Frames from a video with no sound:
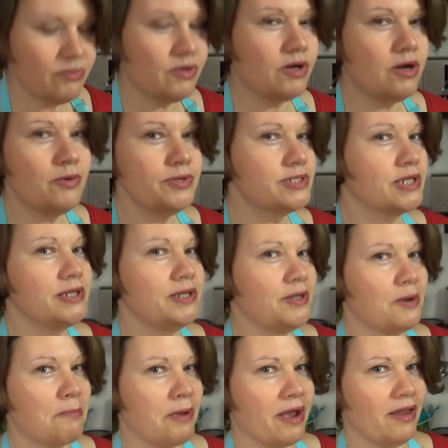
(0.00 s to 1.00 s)
Always clean
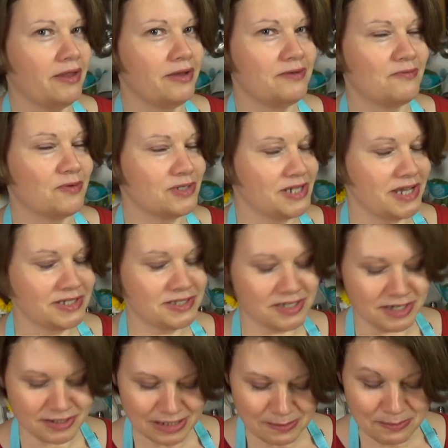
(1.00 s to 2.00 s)
your palate for
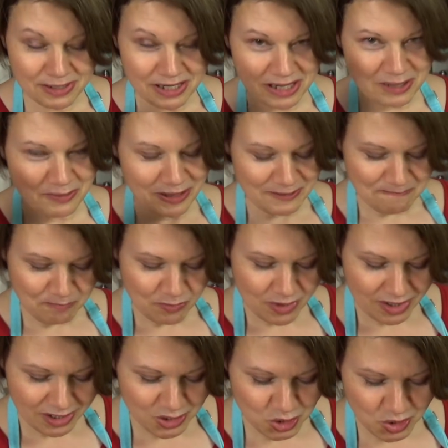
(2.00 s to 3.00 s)
tastings. But anyway,
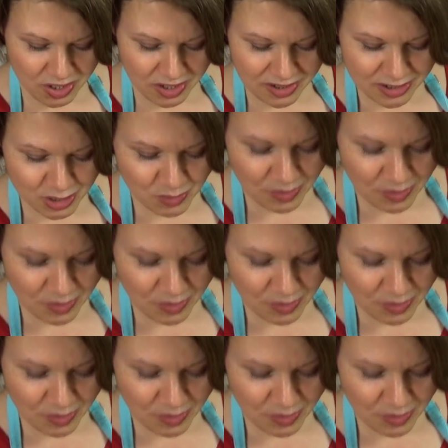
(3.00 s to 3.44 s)
let's try this